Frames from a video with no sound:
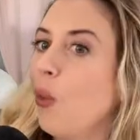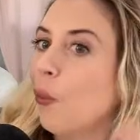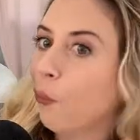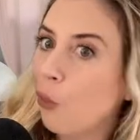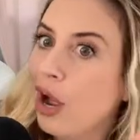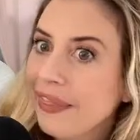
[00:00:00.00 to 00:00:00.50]

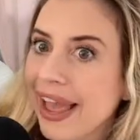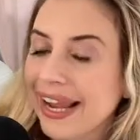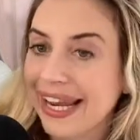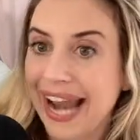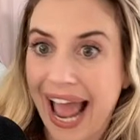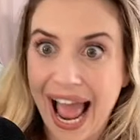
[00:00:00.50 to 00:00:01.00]
One
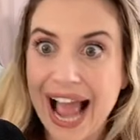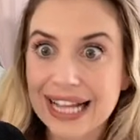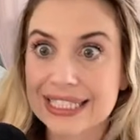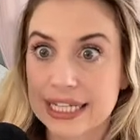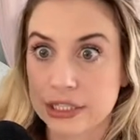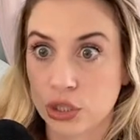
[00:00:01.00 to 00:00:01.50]
that can
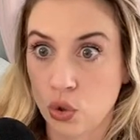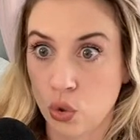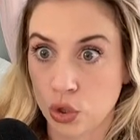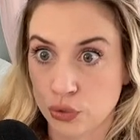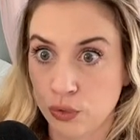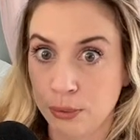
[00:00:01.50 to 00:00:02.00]
access the
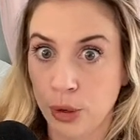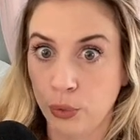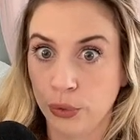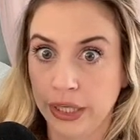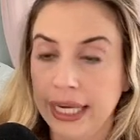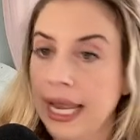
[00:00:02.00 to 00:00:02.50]
courts
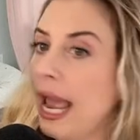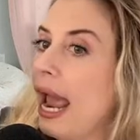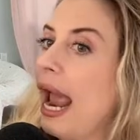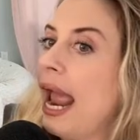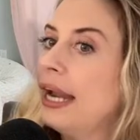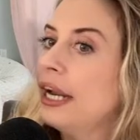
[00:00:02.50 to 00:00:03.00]
remotely
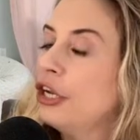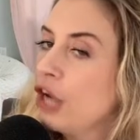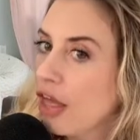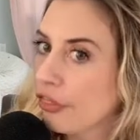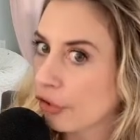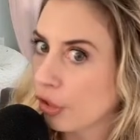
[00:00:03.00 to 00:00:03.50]
and
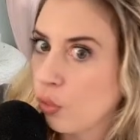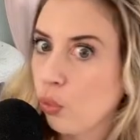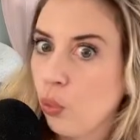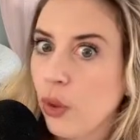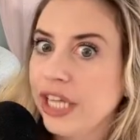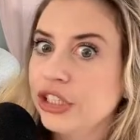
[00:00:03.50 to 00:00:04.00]
another
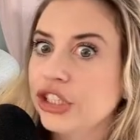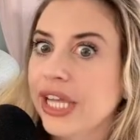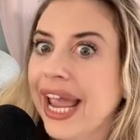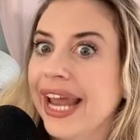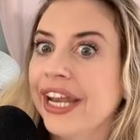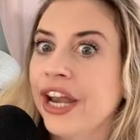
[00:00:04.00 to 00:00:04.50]
which
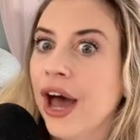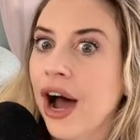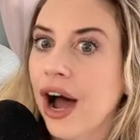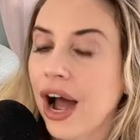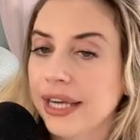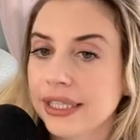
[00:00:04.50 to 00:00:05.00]

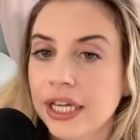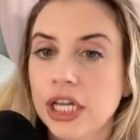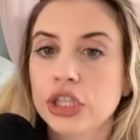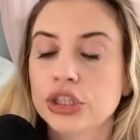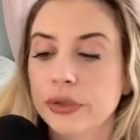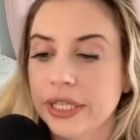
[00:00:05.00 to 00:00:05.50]
cannot.
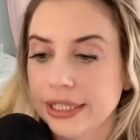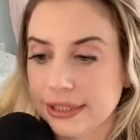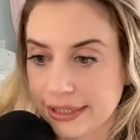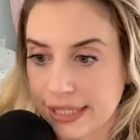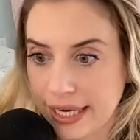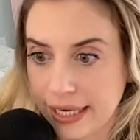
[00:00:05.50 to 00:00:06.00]
So he's
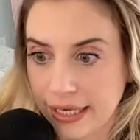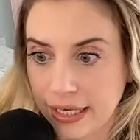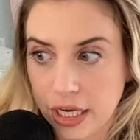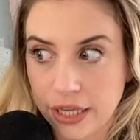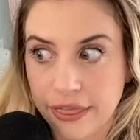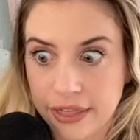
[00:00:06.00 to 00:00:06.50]

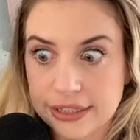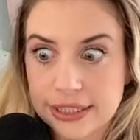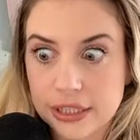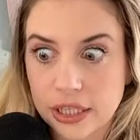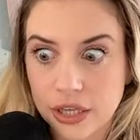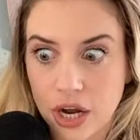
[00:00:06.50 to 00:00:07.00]
saying this
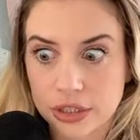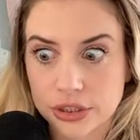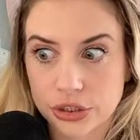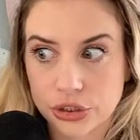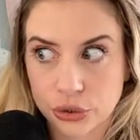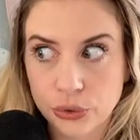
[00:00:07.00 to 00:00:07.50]
is
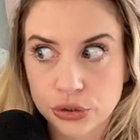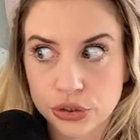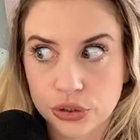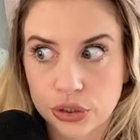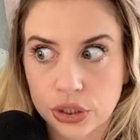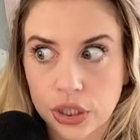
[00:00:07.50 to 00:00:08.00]

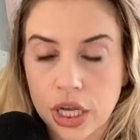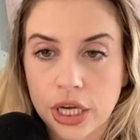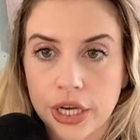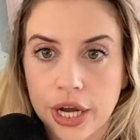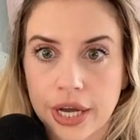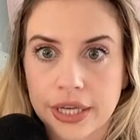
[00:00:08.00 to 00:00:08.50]
unconstitutional
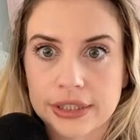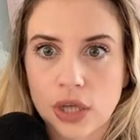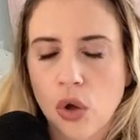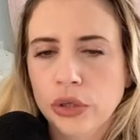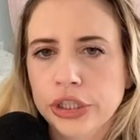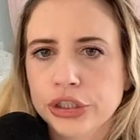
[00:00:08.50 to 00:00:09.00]
because
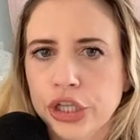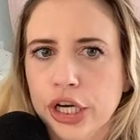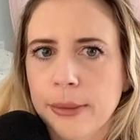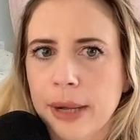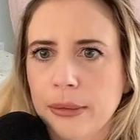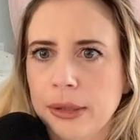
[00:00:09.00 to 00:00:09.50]
only a
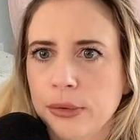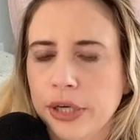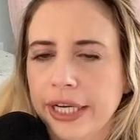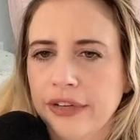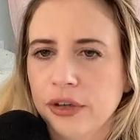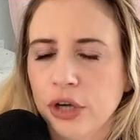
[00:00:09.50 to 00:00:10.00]
certain amount of people
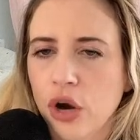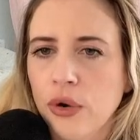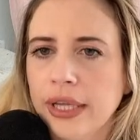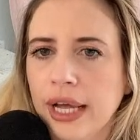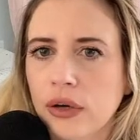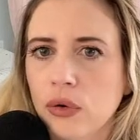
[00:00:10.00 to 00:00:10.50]
can even go
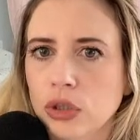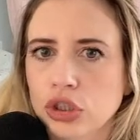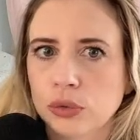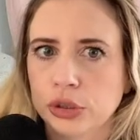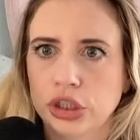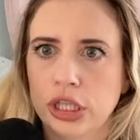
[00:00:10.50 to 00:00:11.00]
in that
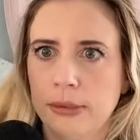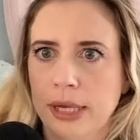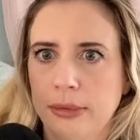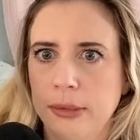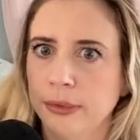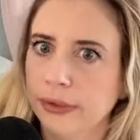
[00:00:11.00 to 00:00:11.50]
court. So what, you're going to
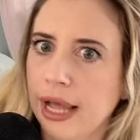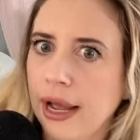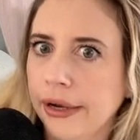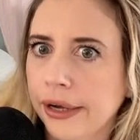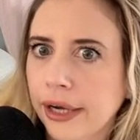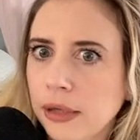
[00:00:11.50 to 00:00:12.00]
make people
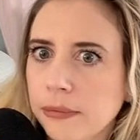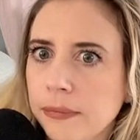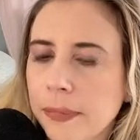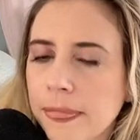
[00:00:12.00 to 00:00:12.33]
line up?